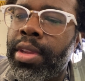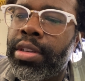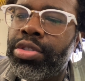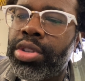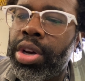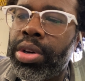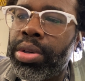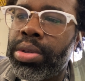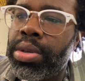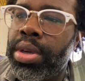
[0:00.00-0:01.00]

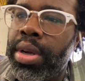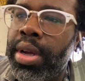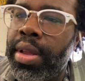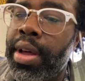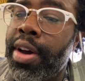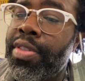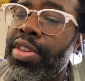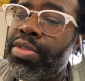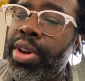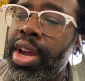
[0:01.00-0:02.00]
So of
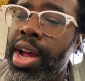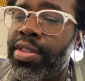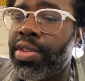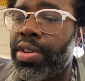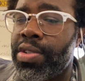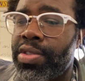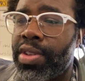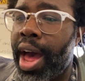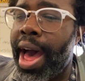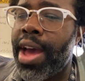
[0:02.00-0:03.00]
these three
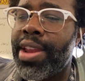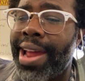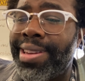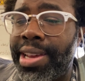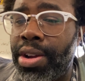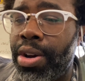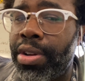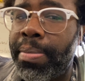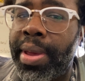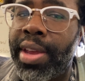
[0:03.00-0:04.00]
consoles, I did
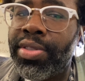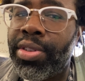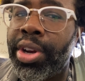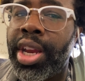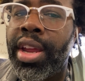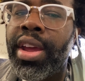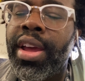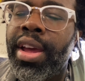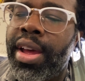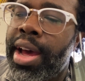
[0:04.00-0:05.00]
own a PS3.
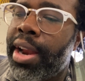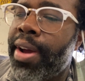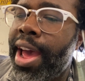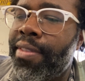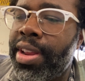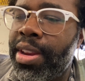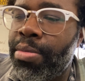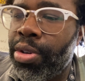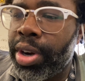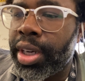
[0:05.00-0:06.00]
I don't have it
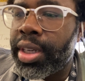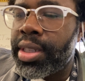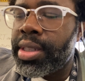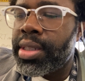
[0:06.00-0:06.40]
anymore.